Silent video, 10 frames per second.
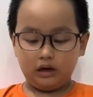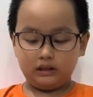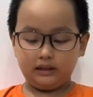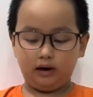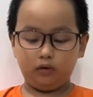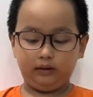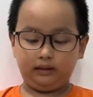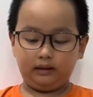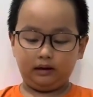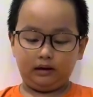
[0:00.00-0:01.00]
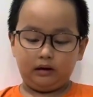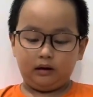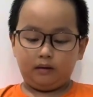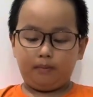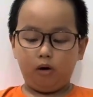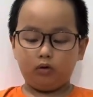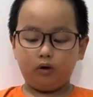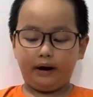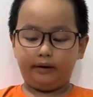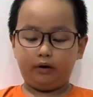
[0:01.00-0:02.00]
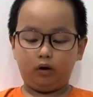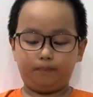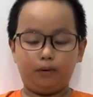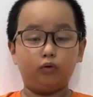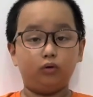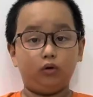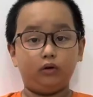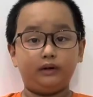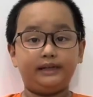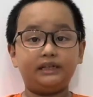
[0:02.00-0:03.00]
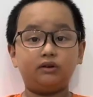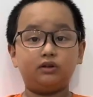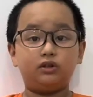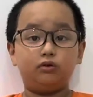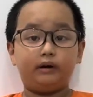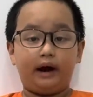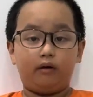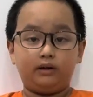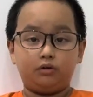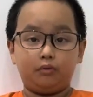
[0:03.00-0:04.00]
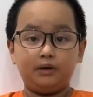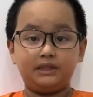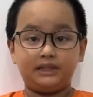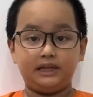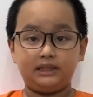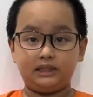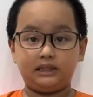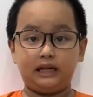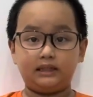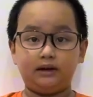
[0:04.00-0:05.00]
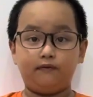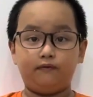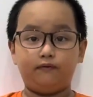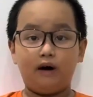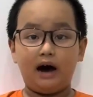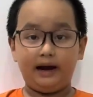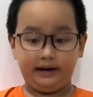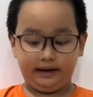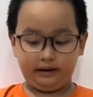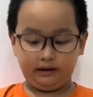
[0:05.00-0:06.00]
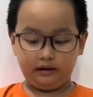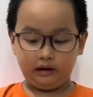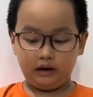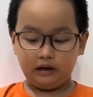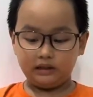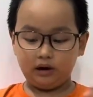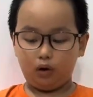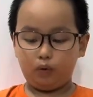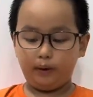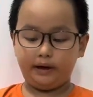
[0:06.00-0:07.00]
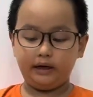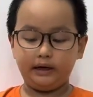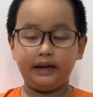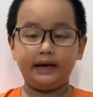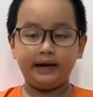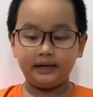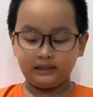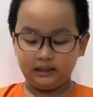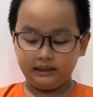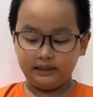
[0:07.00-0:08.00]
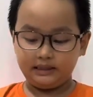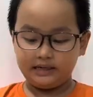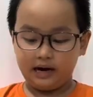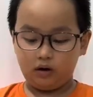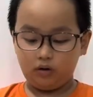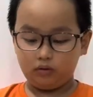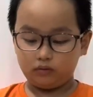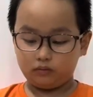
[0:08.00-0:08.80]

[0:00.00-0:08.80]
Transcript: So polar and nonpolar, these are 2 characteristics that divide it. So we could easily tell